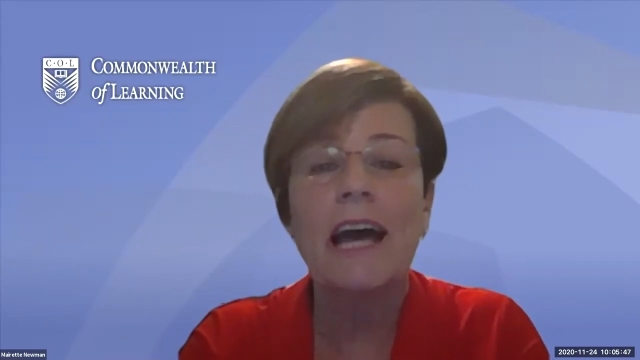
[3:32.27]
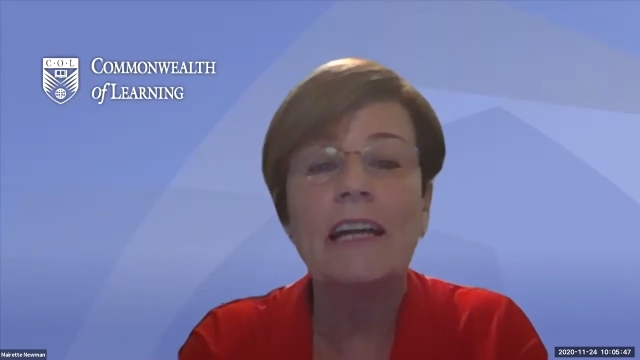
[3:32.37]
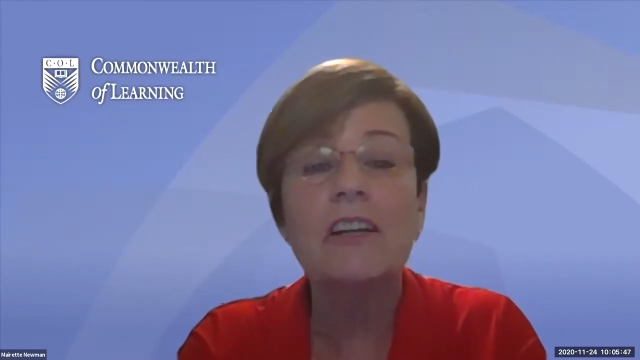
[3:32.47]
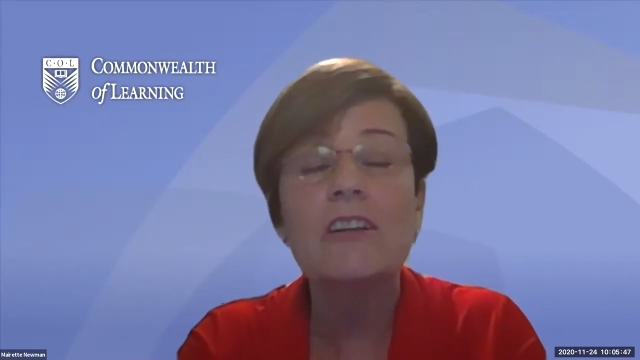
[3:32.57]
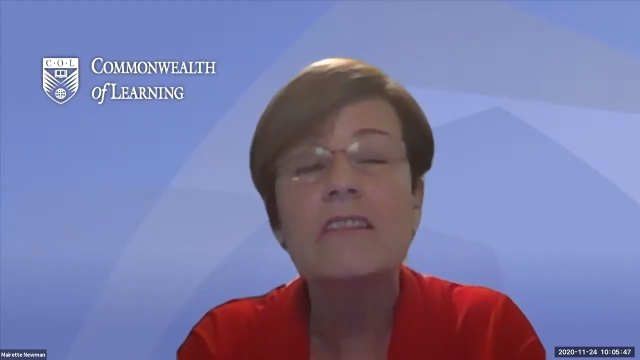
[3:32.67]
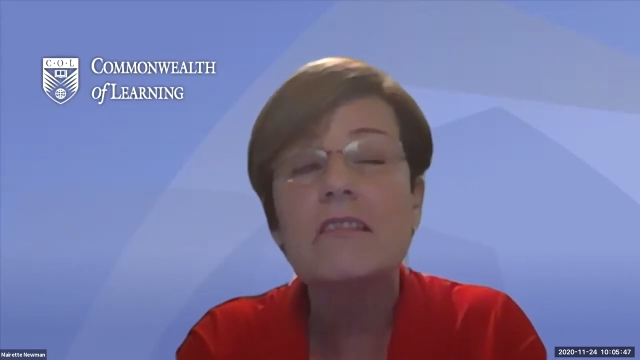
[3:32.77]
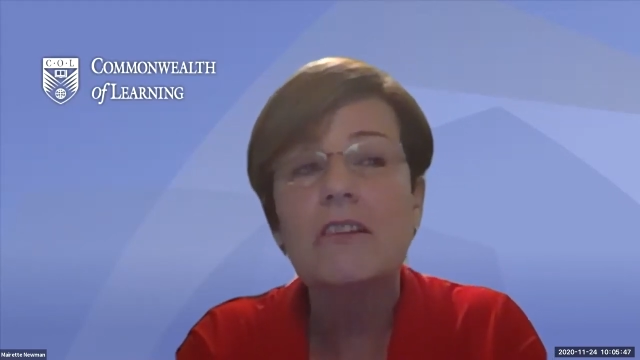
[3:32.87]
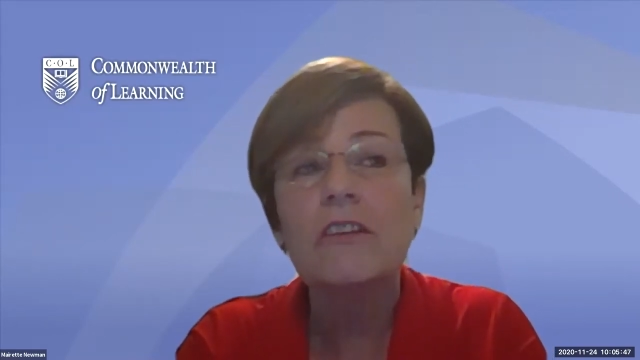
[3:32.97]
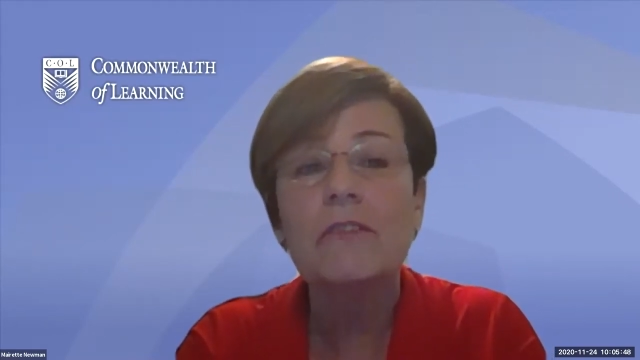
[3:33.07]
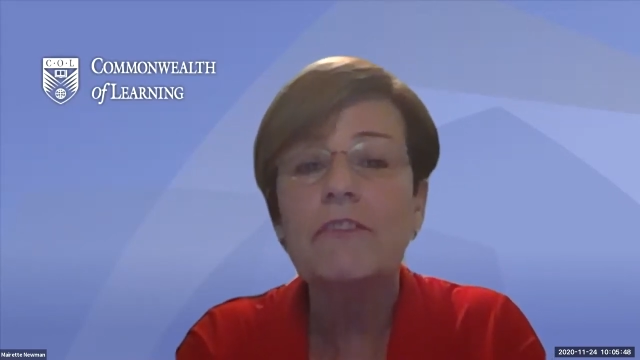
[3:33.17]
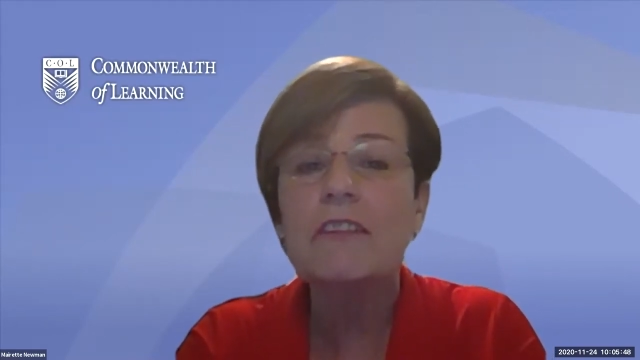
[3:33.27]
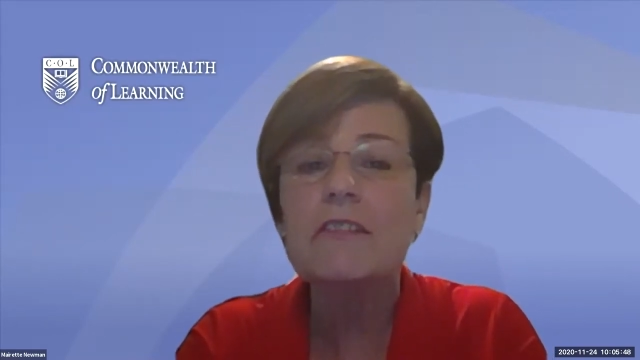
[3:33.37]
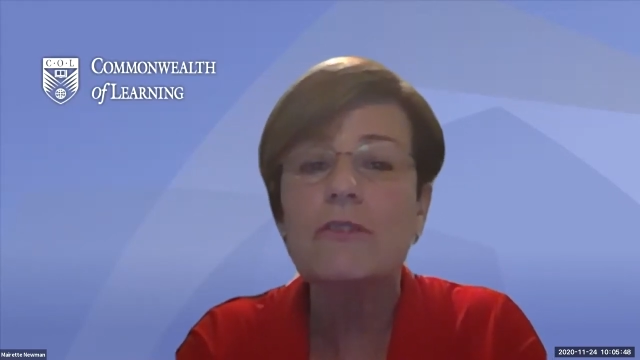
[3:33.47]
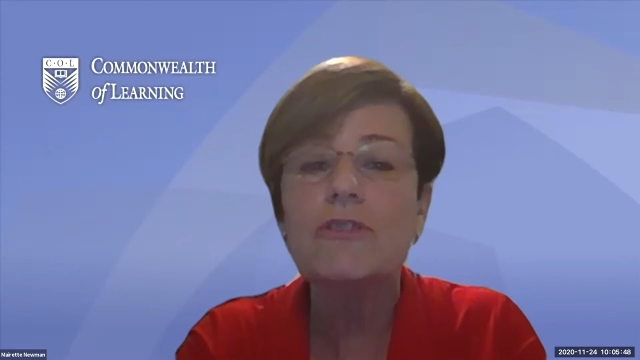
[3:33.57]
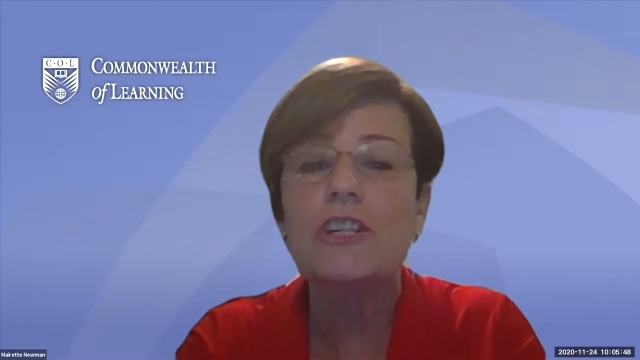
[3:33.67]
and a concern for
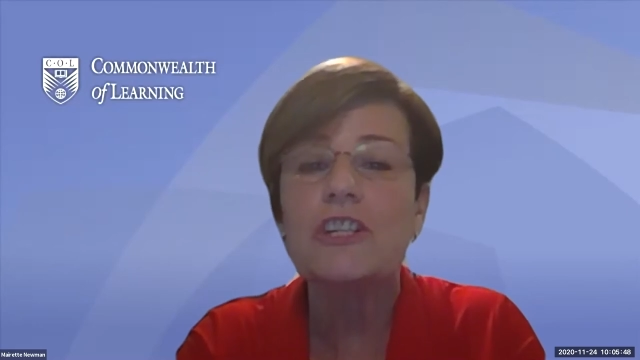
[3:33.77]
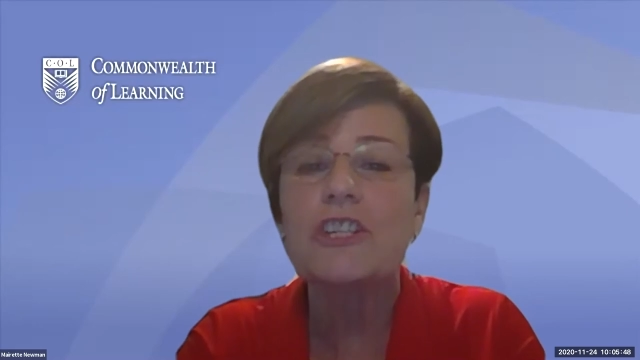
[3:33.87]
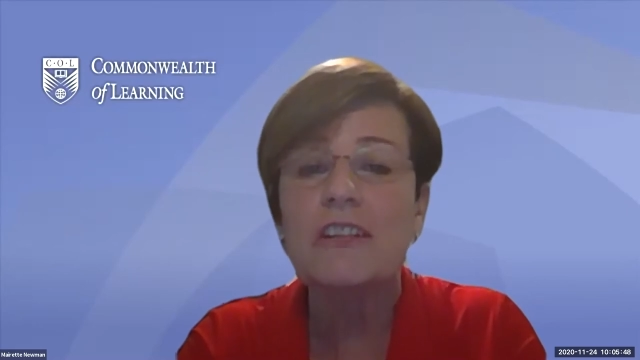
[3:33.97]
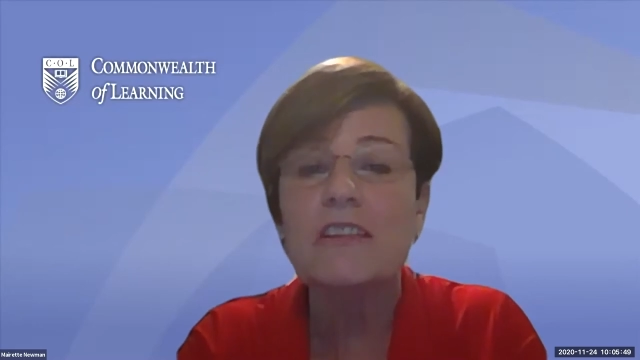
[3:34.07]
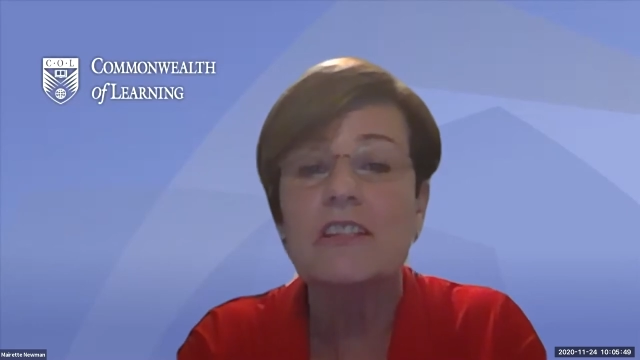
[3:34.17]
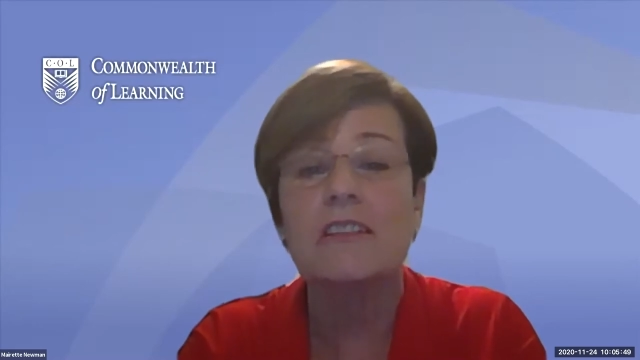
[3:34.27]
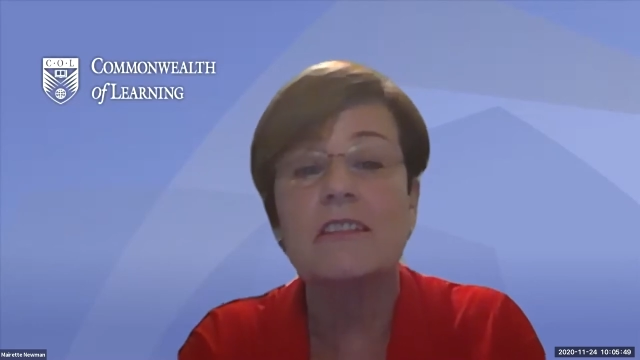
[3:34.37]
social justice,